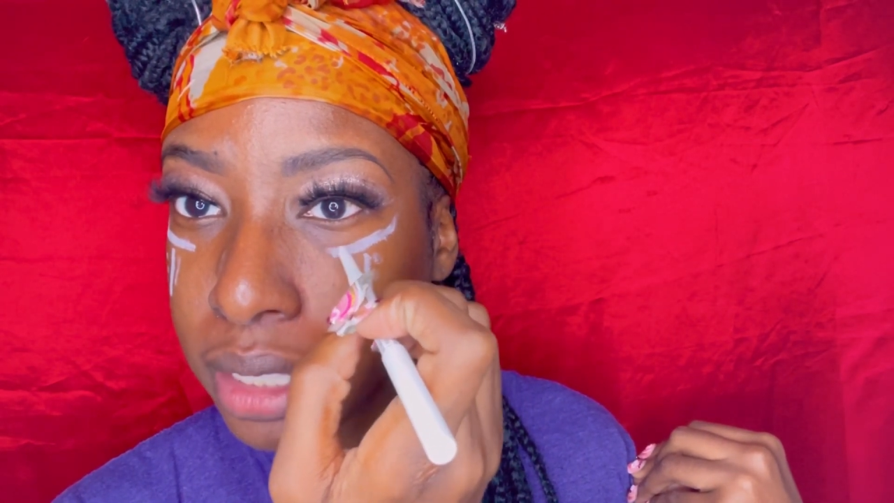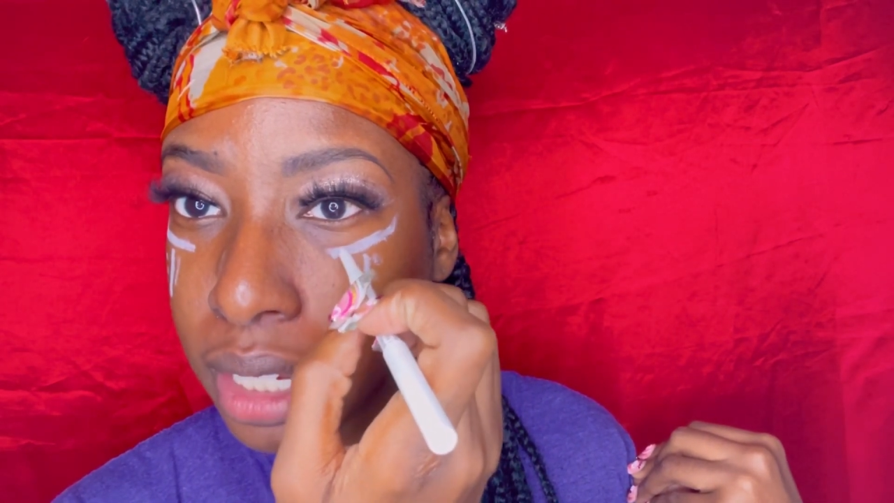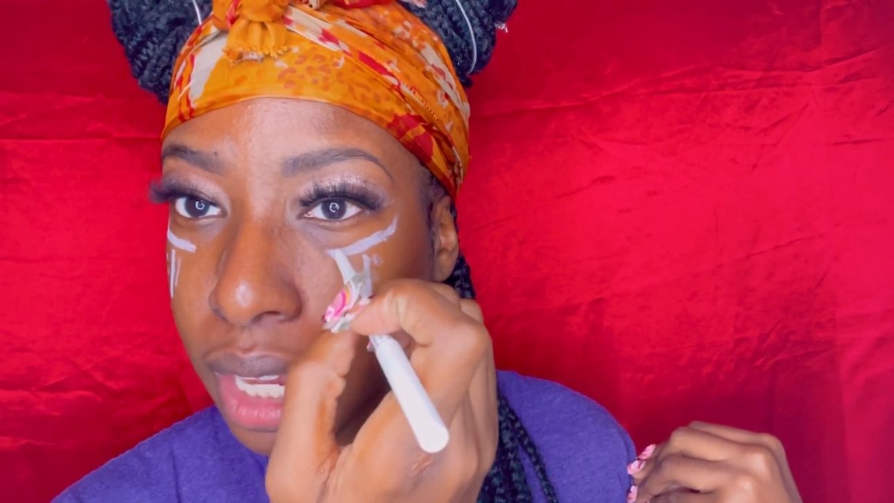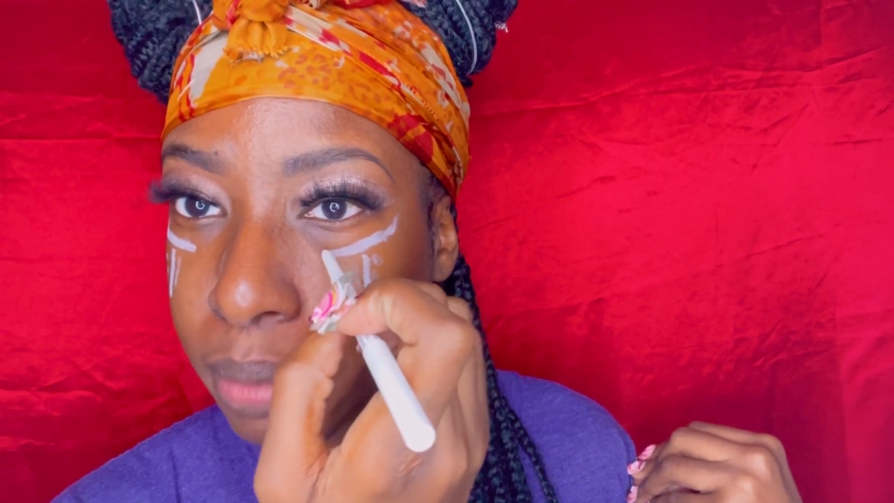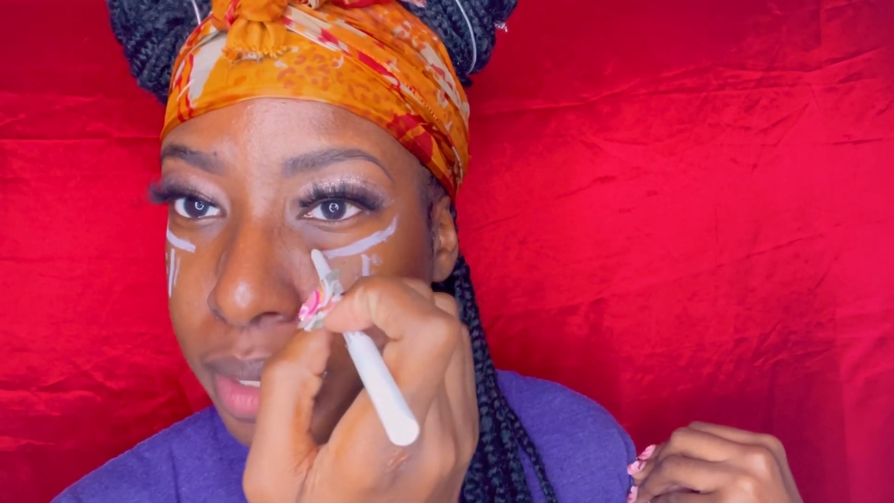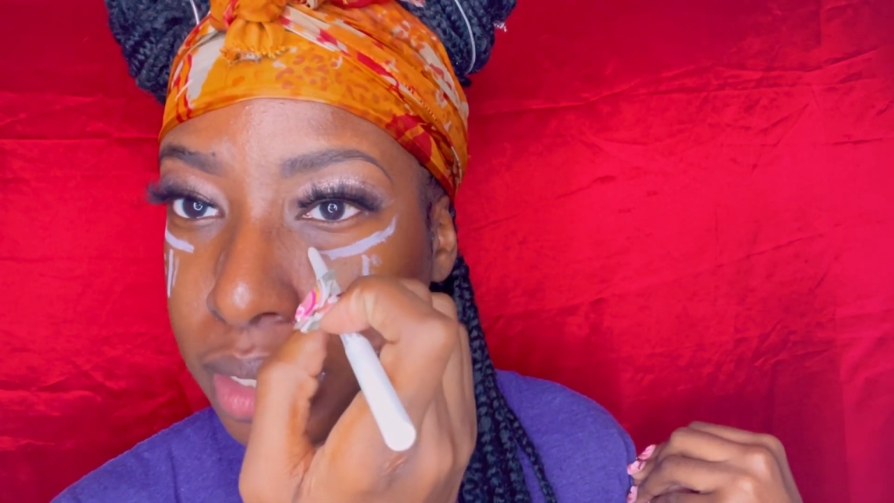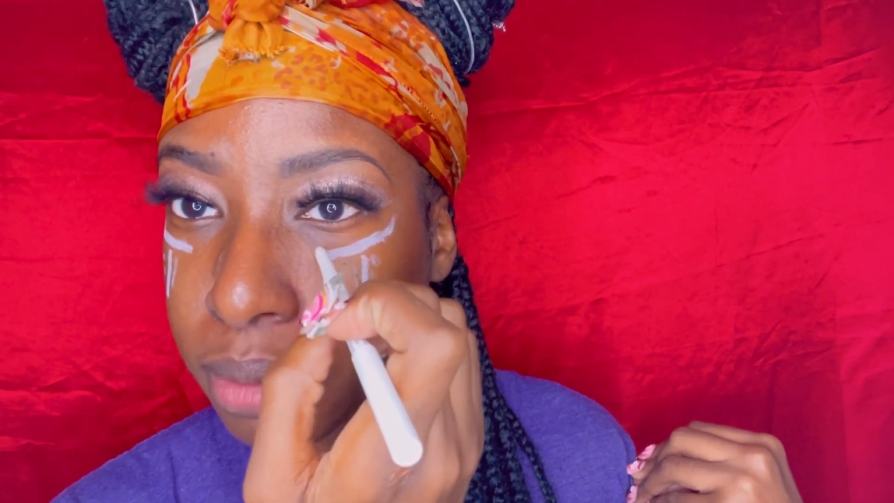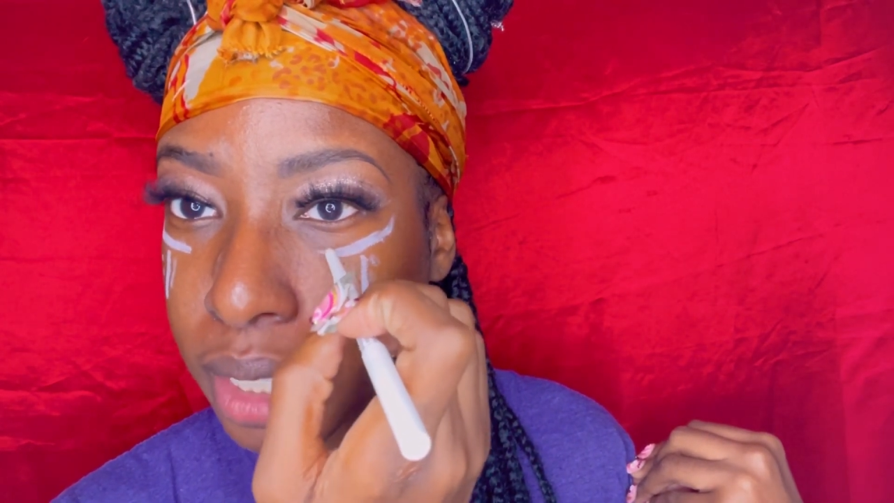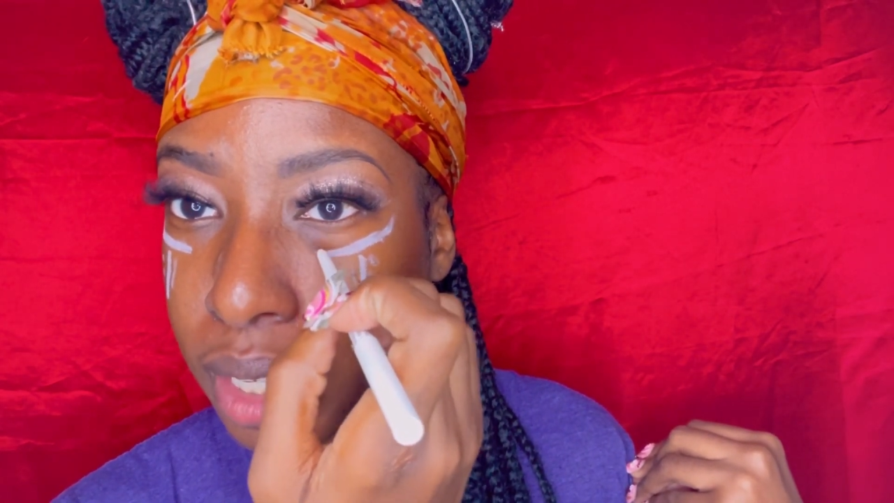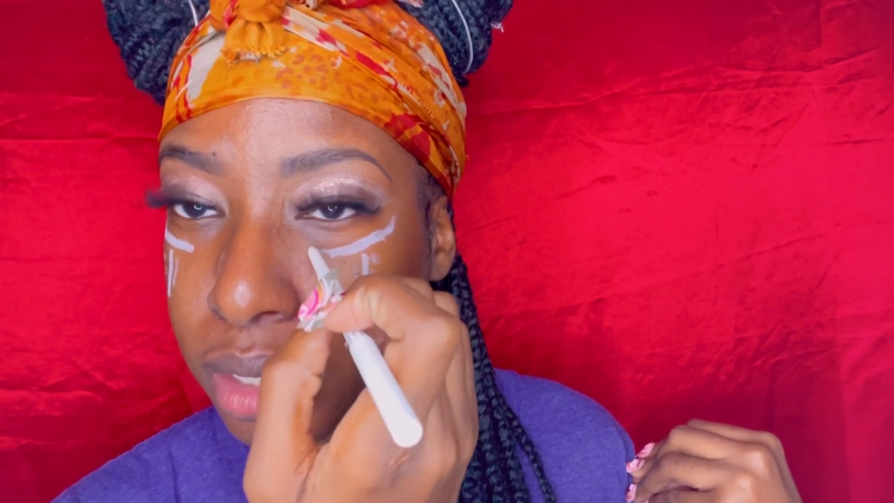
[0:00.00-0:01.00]
timing
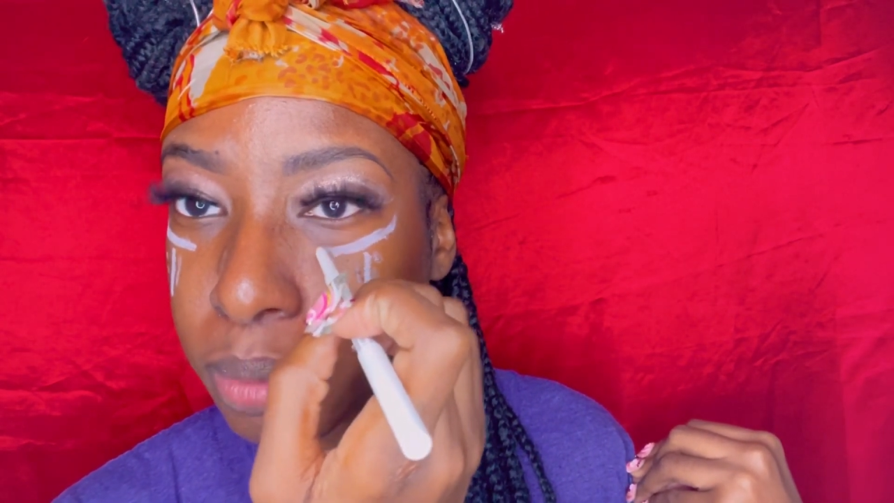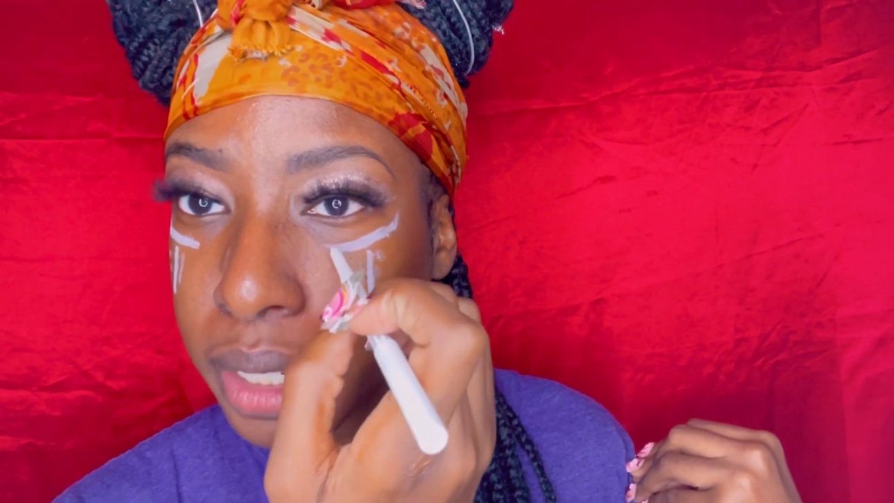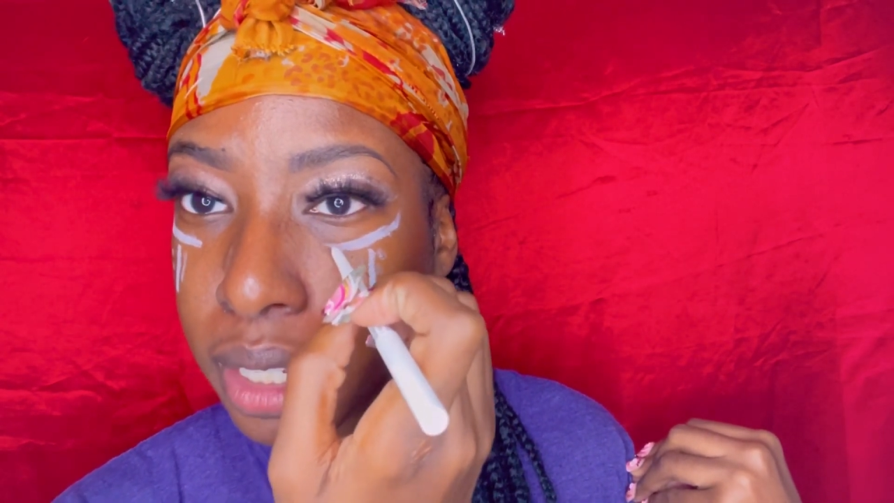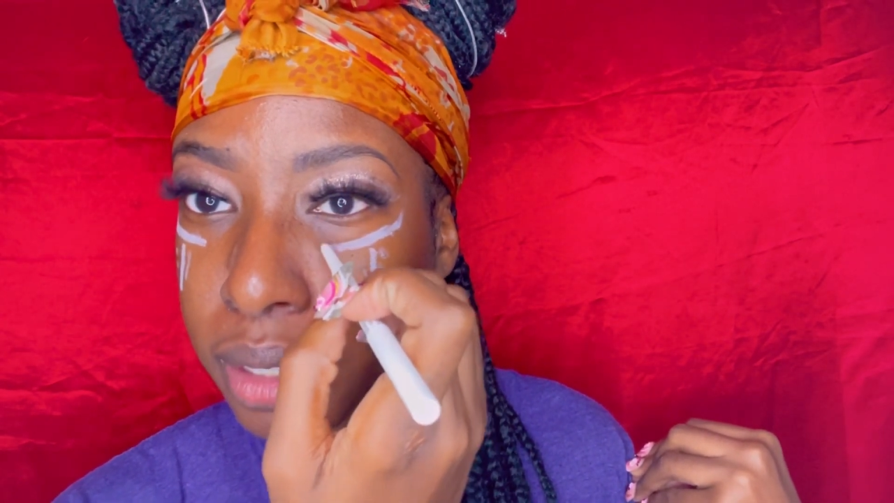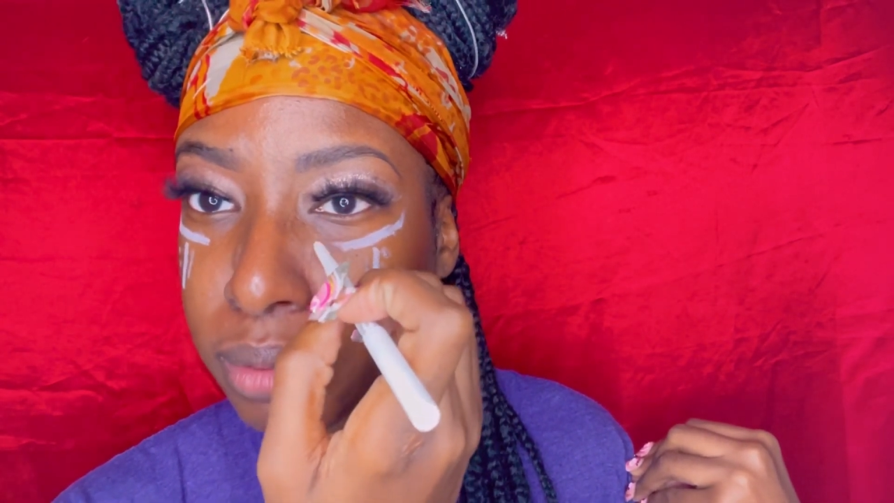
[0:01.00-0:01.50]
sometimes, but